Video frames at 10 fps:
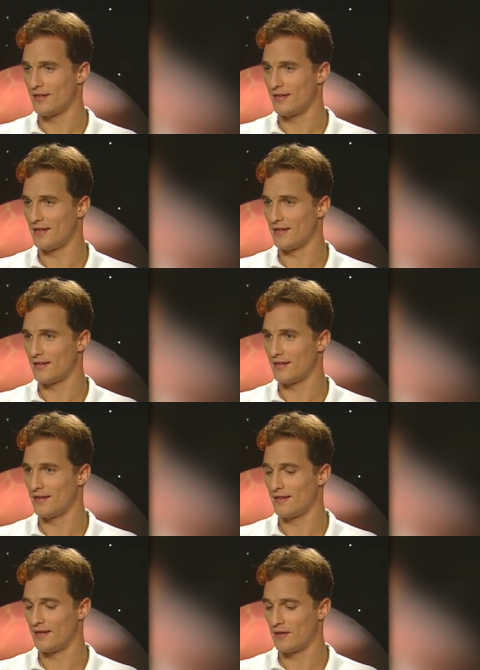And,
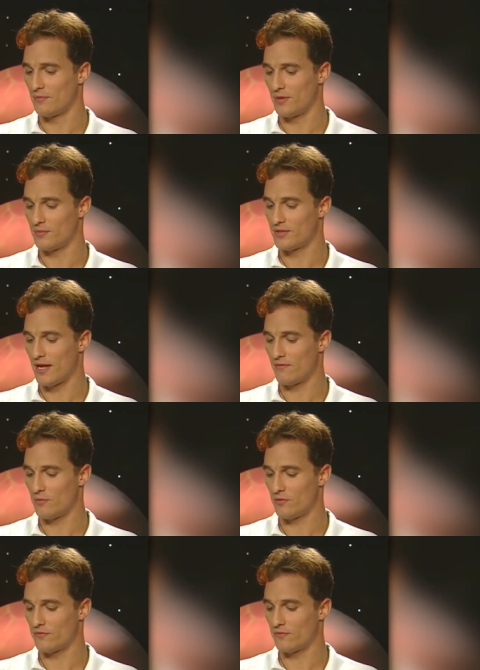uh, but I'm having more,